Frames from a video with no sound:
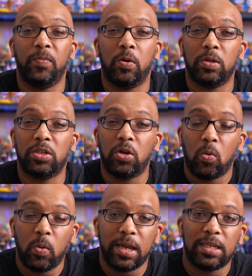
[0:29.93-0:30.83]
there is
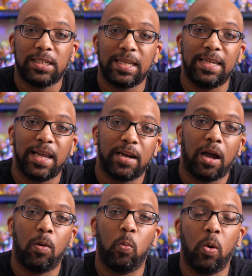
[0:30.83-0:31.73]
no way to get
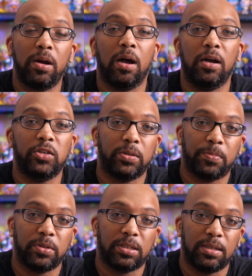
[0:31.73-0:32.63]
a
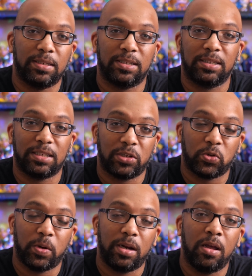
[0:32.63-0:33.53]
100%
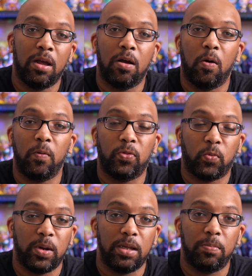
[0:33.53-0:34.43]
success rate on
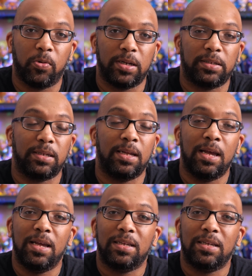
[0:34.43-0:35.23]
3D printing.